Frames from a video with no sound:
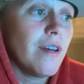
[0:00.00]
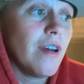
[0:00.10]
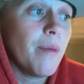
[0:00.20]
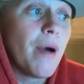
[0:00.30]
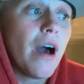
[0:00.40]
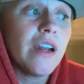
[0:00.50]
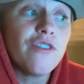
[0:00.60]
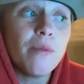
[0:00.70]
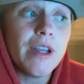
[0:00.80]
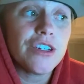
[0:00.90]
Upon
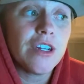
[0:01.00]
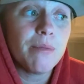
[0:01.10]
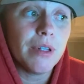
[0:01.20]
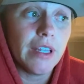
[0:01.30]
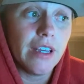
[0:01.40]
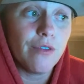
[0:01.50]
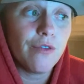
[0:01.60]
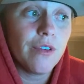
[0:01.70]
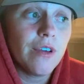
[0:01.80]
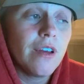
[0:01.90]
information and
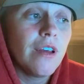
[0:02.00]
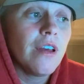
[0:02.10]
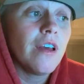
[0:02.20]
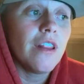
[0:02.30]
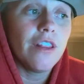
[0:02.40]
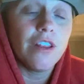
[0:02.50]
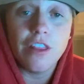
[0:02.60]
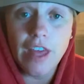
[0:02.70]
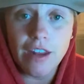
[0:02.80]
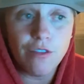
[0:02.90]
belief, the
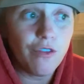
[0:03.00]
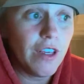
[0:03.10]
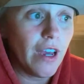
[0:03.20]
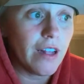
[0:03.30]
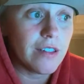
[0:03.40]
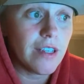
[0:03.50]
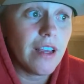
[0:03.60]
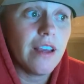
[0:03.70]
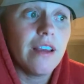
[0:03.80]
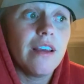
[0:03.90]
then
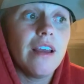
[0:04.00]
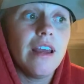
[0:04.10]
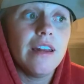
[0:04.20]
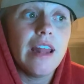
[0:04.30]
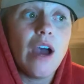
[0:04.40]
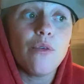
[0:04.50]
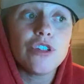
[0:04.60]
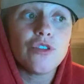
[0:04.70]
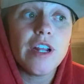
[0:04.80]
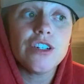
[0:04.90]
fiance and now
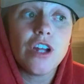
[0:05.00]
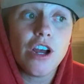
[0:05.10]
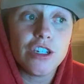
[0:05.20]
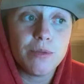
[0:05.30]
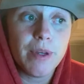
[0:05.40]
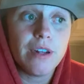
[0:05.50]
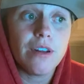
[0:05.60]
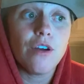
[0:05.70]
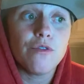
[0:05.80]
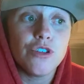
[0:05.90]
estranged husband
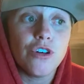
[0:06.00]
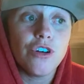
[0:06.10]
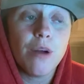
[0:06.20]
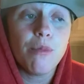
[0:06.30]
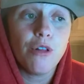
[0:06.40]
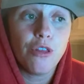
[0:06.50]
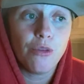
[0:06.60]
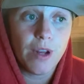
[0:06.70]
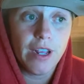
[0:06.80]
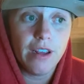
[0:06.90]
of juror number
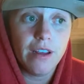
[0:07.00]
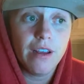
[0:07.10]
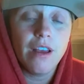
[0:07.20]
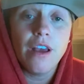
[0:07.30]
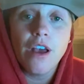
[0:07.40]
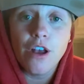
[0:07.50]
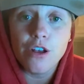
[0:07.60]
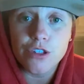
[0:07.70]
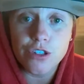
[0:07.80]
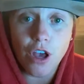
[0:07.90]
3
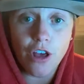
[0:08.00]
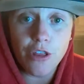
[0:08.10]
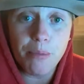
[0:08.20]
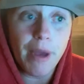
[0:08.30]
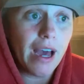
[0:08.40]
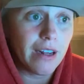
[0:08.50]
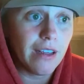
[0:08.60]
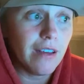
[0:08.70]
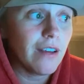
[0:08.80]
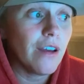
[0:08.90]
saw the
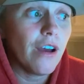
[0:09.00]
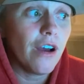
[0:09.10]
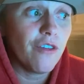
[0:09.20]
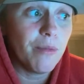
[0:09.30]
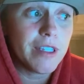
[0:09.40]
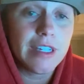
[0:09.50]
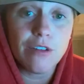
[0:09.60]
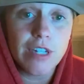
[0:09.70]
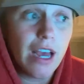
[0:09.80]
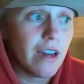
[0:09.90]
body of Miss
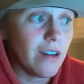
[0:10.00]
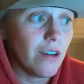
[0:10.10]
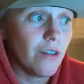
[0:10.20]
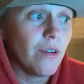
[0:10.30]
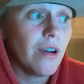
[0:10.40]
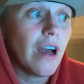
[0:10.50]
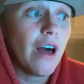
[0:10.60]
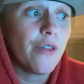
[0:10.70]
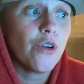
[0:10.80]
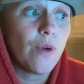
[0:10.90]
Del Tondo
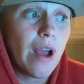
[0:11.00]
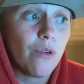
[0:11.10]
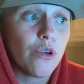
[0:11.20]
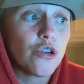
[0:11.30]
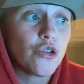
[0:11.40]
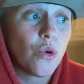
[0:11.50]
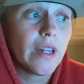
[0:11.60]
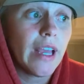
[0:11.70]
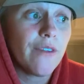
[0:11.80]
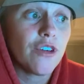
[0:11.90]
on the ground
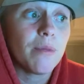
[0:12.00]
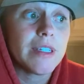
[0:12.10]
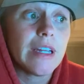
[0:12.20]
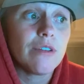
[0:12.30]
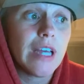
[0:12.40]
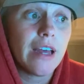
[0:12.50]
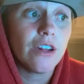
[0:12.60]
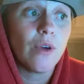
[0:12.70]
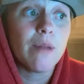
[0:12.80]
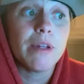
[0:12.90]
shortly after Miss Del
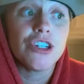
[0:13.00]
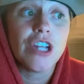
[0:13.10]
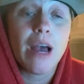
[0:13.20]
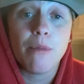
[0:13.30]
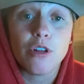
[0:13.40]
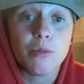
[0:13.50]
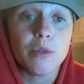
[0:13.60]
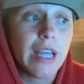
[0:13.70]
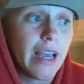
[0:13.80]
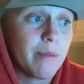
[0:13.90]
Tondo had been shot multiple
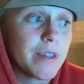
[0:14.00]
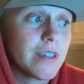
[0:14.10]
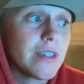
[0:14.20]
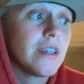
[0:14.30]
times.